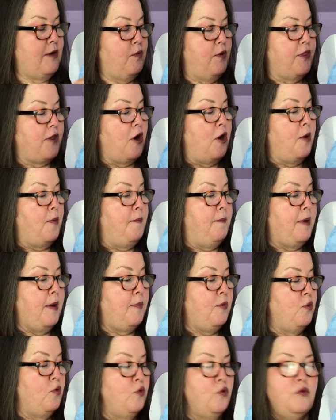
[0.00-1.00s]
with our
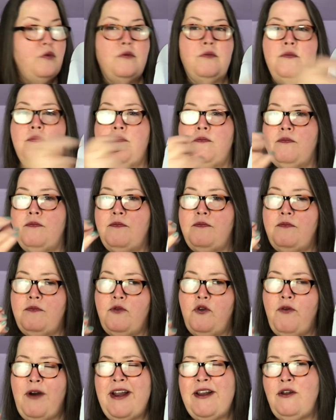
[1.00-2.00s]
bubble
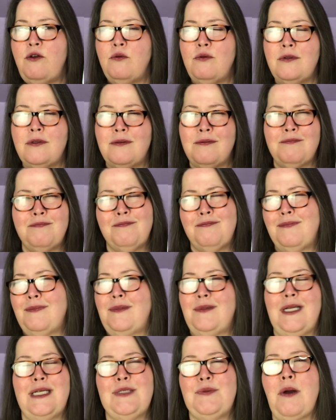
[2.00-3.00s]
granules.
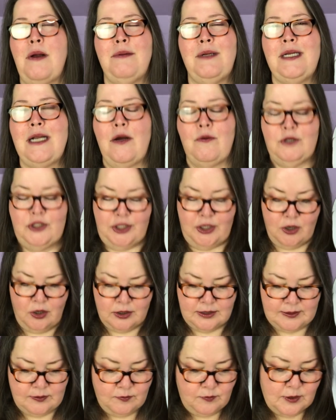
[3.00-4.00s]
That's probably not what she
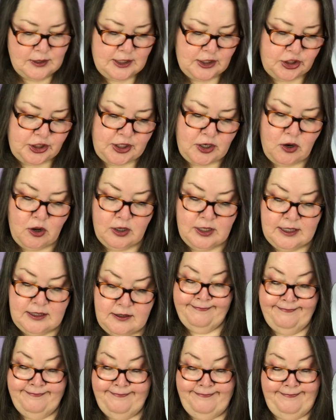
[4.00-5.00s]
calls it. What did she call
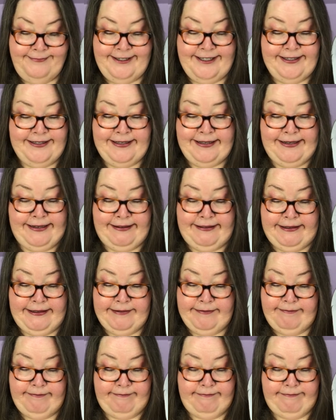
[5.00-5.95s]
it? She didn't.